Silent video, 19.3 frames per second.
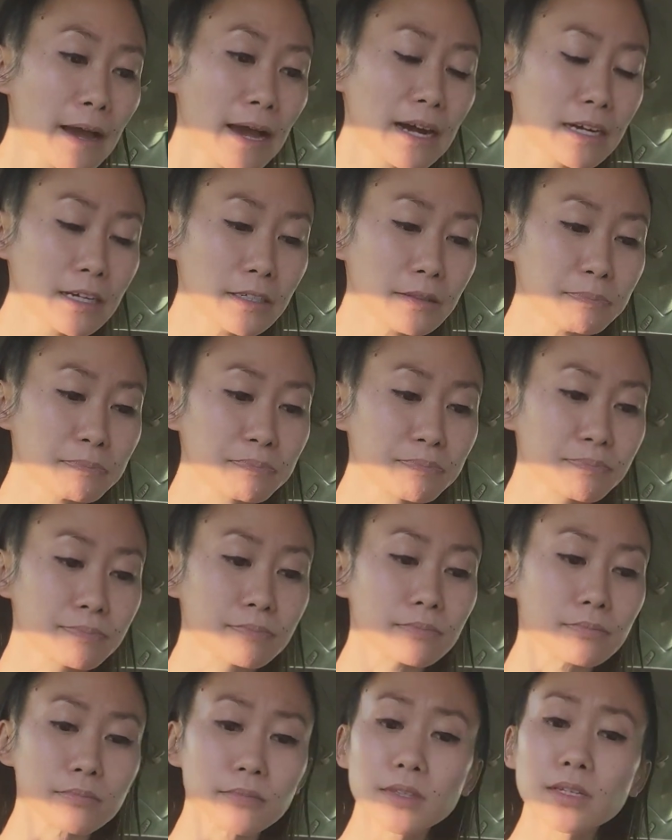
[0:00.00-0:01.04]

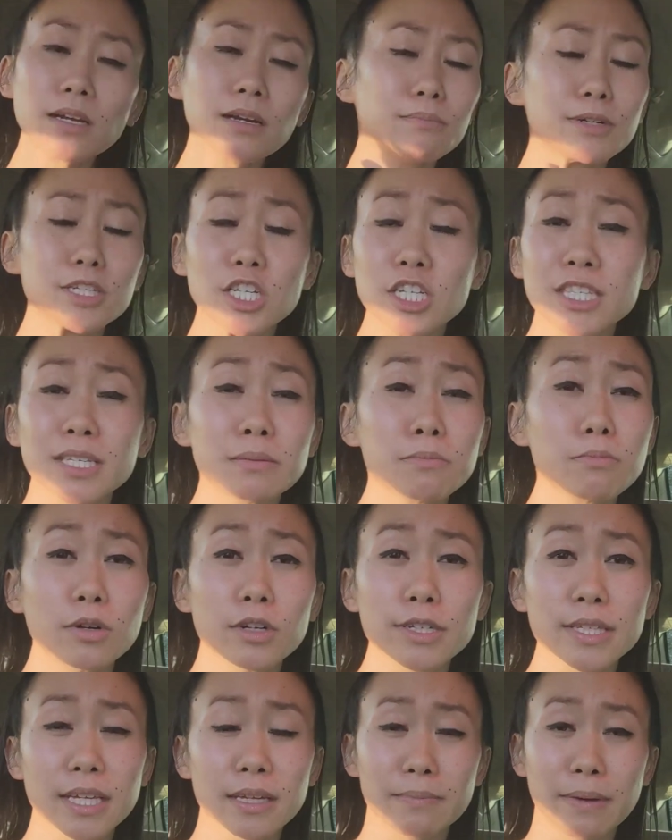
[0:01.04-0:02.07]
But just
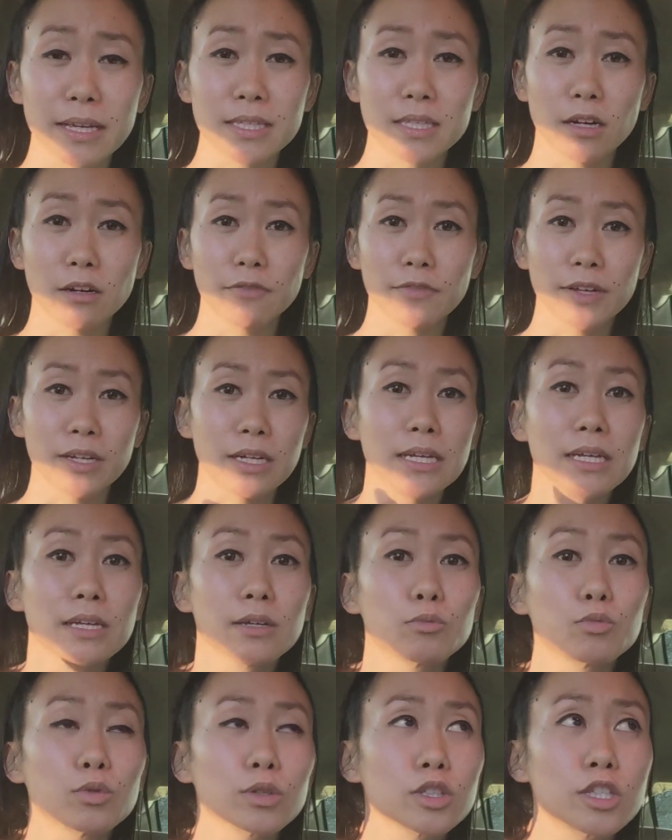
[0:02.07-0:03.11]
immersing myself in
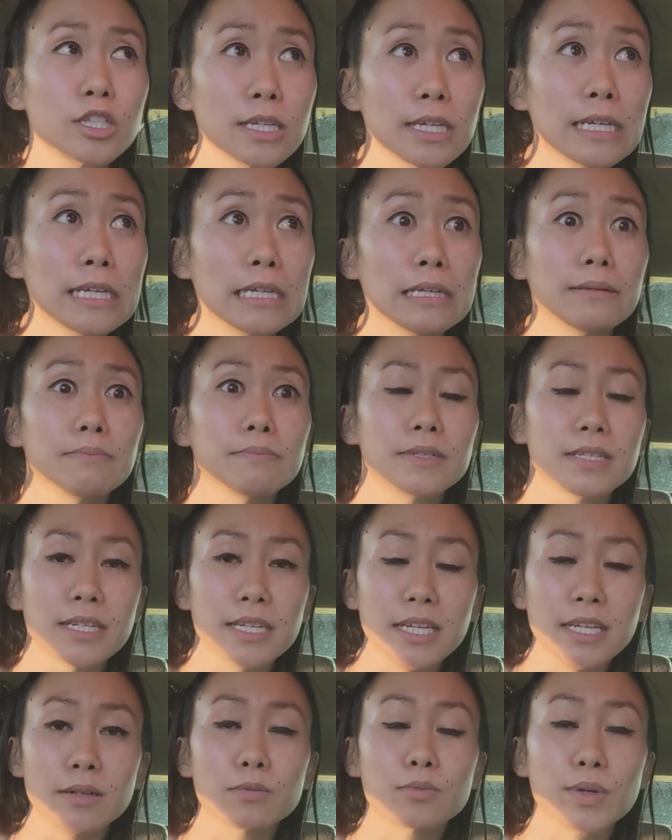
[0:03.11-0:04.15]
deep
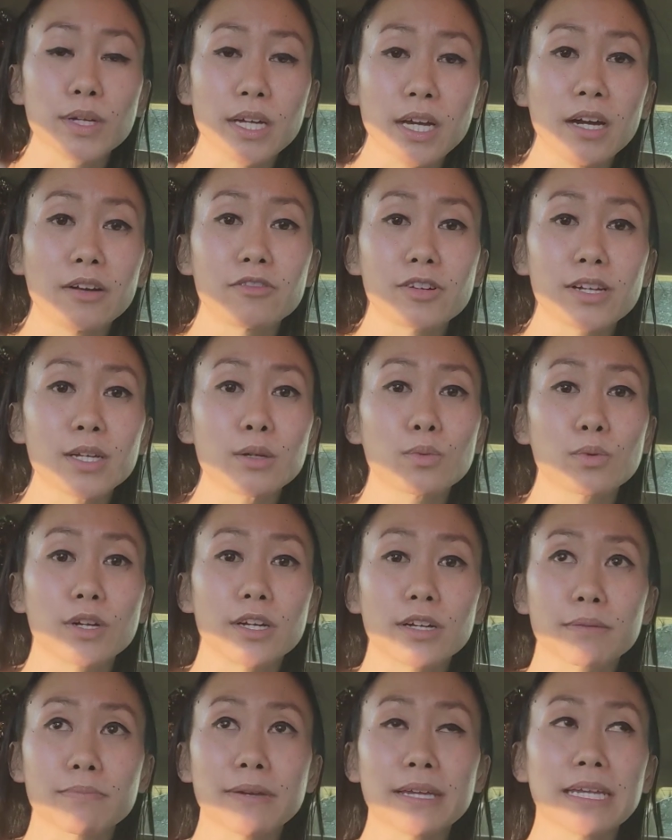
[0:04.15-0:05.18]
recovery
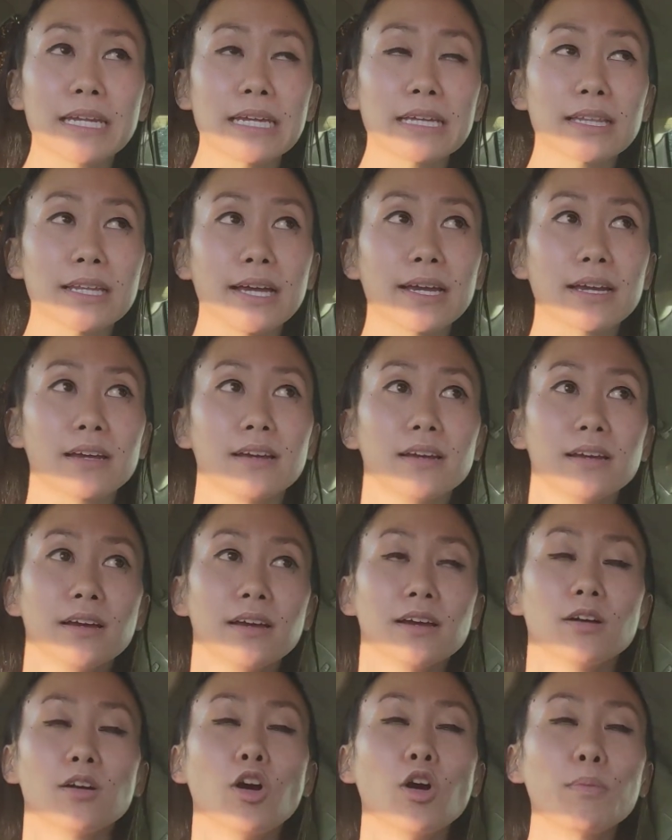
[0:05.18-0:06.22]
work, meaning like
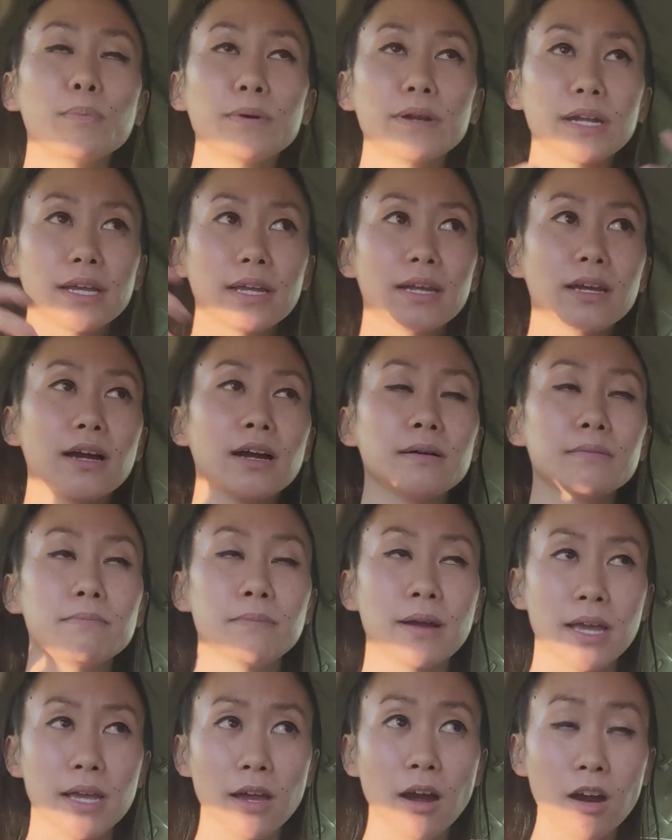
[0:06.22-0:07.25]
opening up
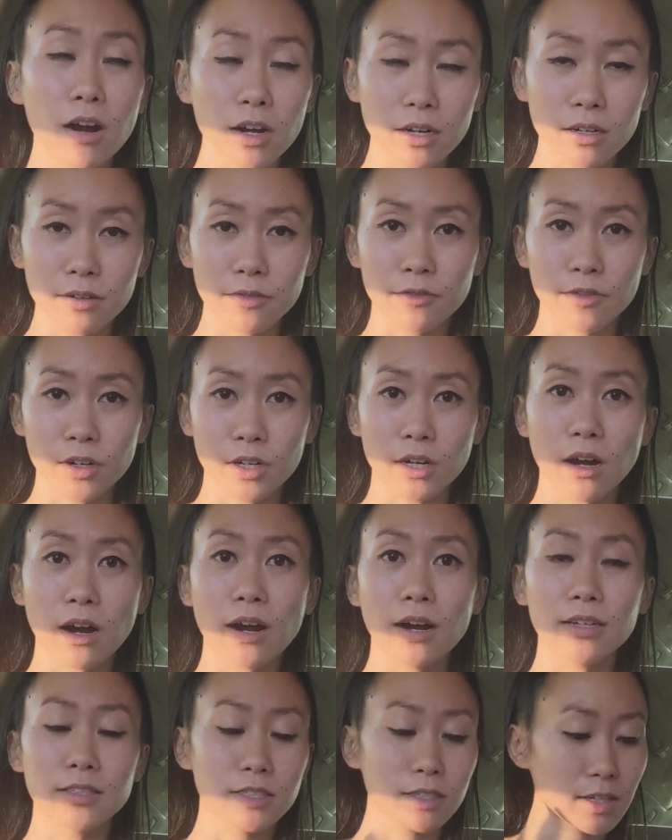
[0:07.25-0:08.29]
my heart for
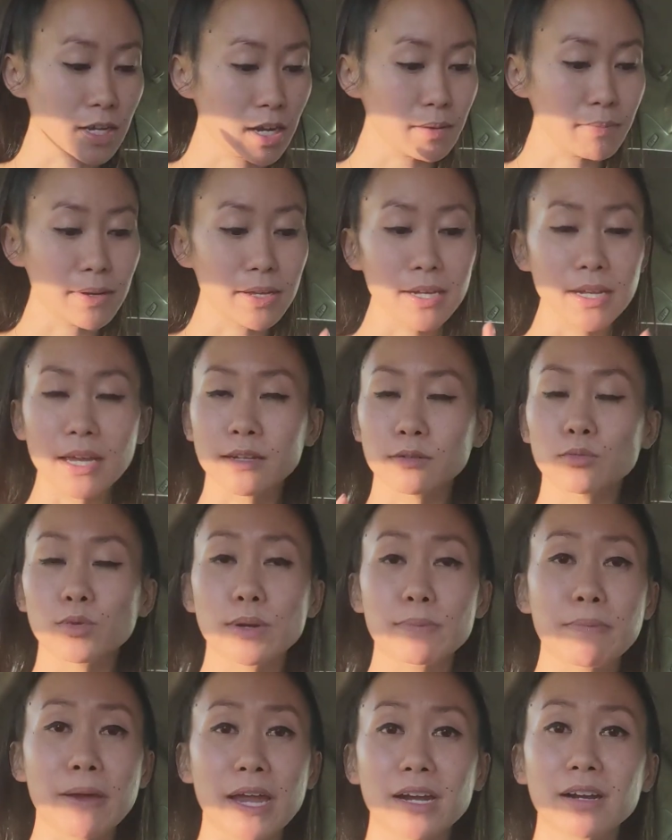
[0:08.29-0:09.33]
God to come in and
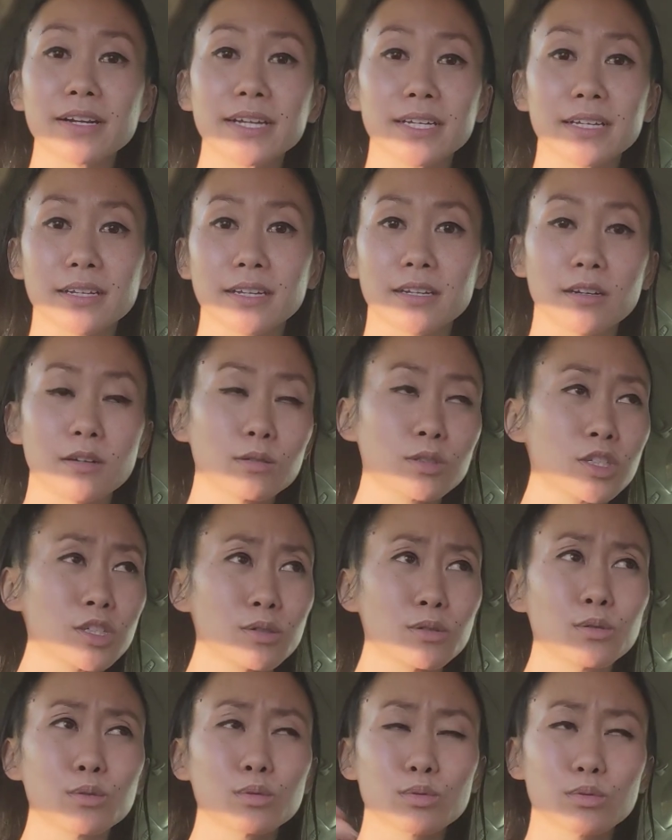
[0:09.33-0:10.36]
repair it, you know,
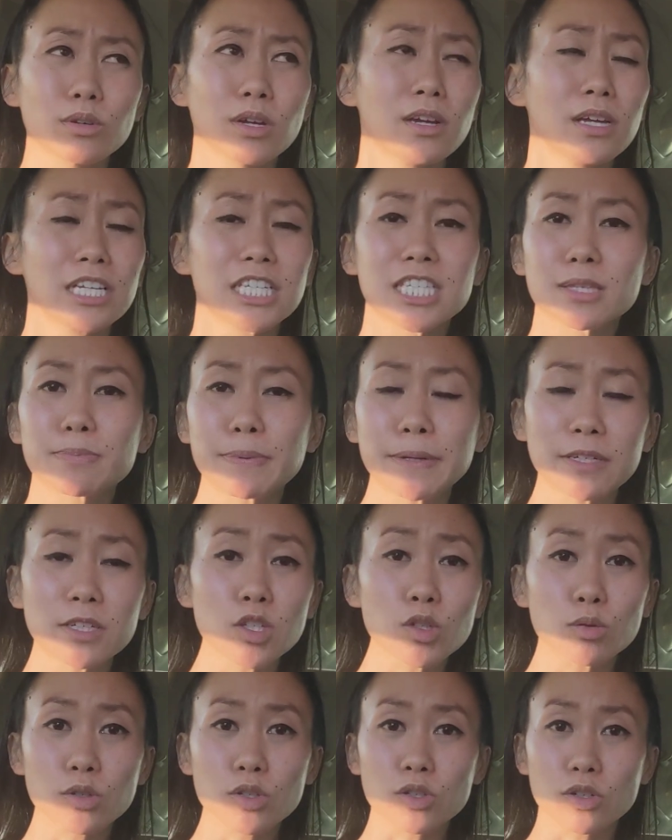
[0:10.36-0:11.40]
do
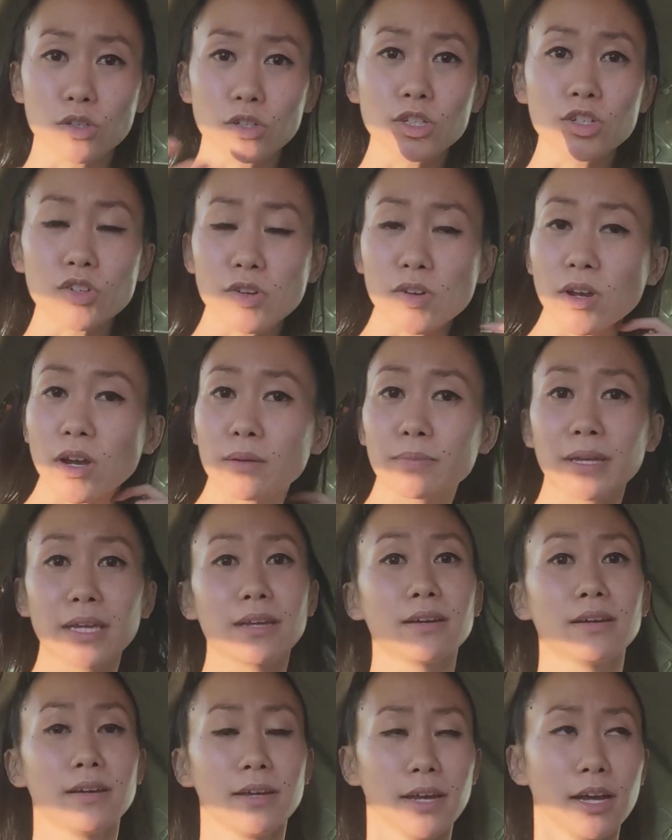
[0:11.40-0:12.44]
spiritual surgery on
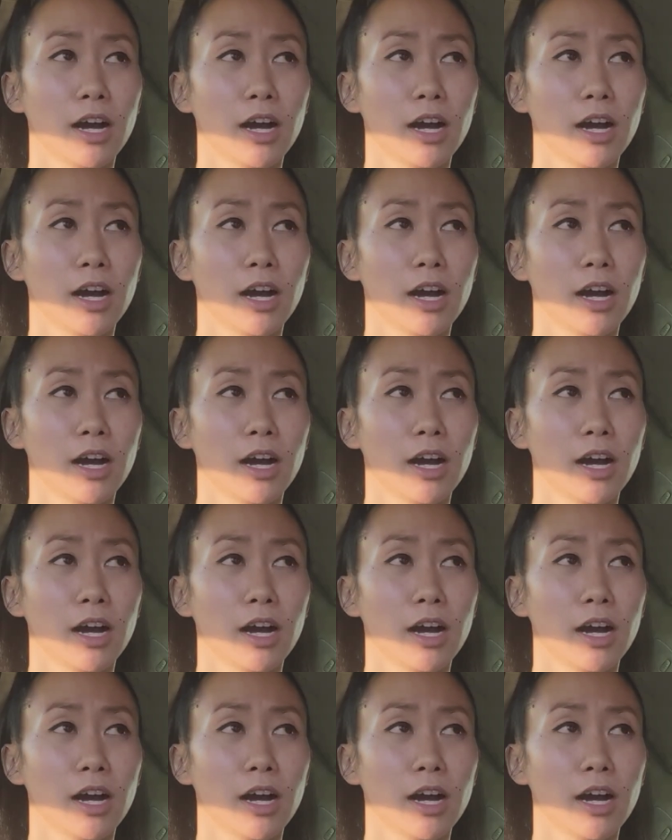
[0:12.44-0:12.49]
me.